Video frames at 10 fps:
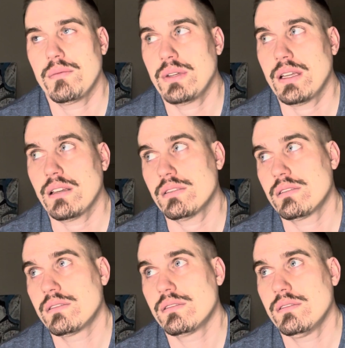
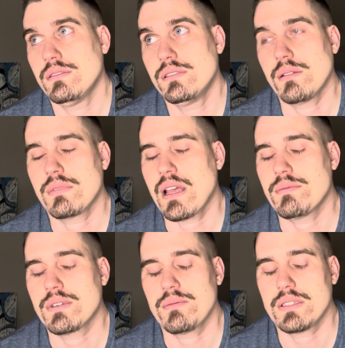because
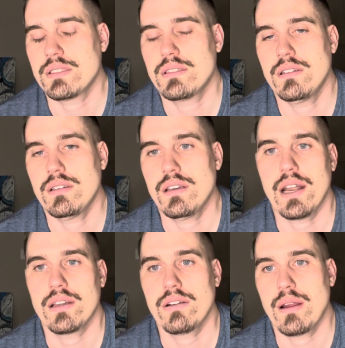sometimes I'm just
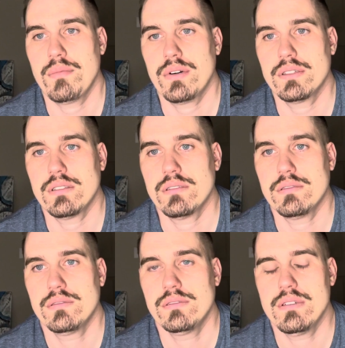not a great
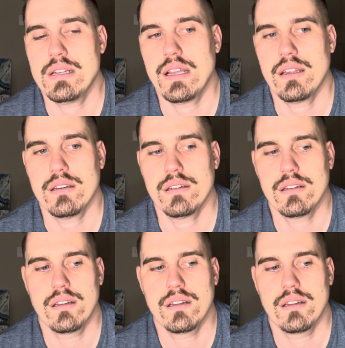person. And